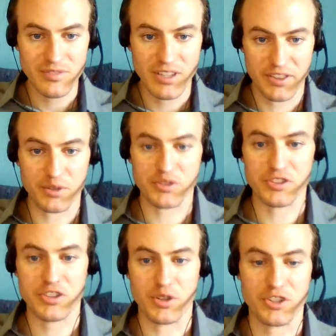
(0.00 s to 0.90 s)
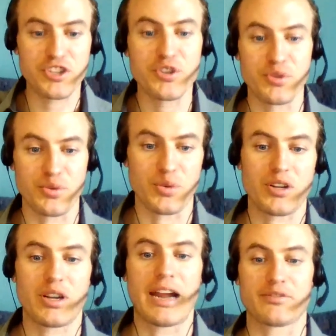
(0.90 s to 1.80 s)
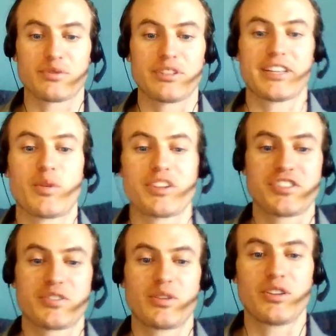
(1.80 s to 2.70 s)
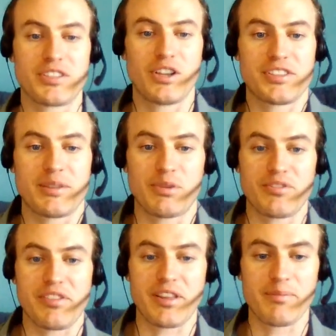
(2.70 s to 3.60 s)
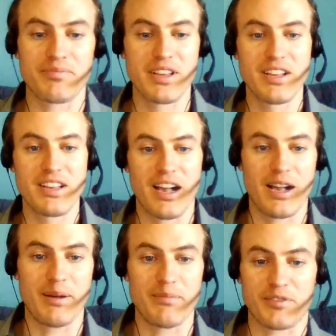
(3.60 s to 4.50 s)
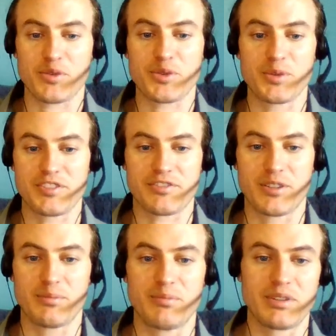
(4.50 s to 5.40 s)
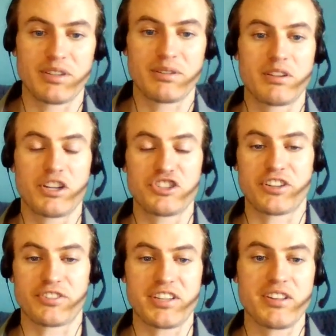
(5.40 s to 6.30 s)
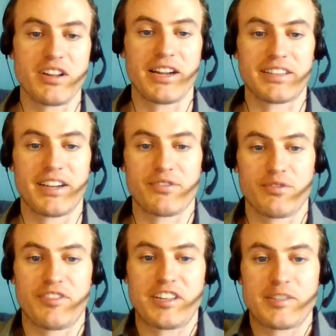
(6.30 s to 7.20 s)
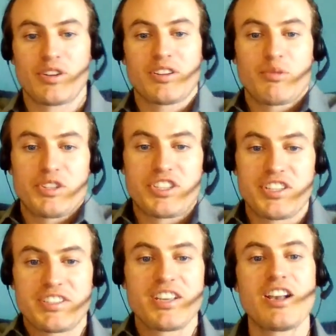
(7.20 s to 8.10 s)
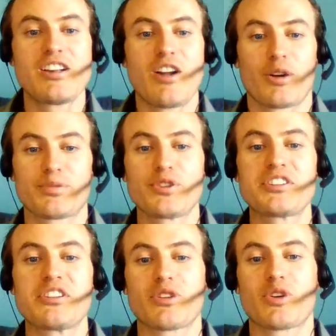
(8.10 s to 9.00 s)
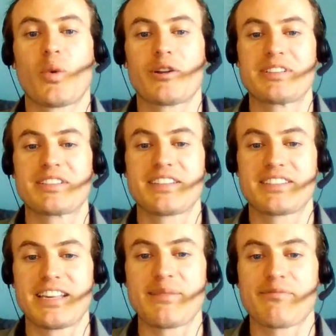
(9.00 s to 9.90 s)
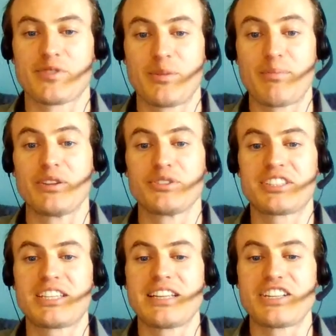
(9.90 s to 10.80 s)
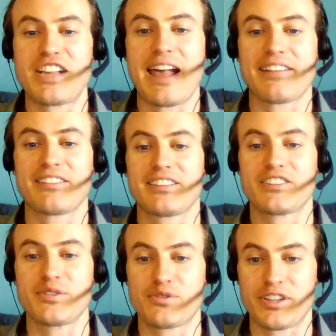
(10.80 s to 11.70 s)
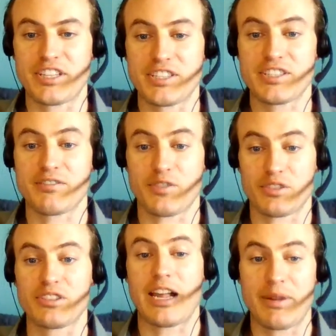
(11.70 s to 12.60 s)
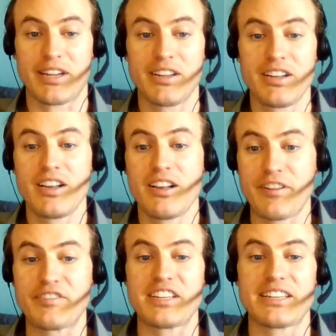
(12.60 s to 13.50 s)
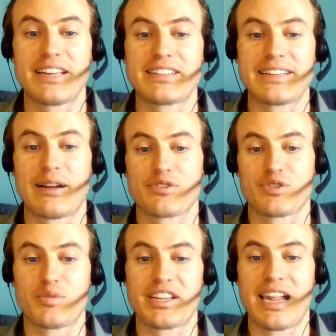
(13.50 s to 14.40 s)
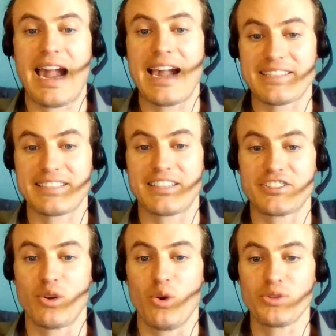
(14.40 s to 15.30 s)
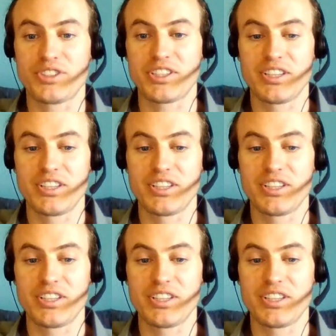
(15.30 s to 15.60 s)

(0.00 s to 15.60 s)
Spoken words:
and there are two kind of related questions, so I'll say both of them. The first one's from Jerry. I got it through Facebook, which is, are protein requirements the same for a male teenage athlete who trains for climbing 15 to 18 hours a week as an adult?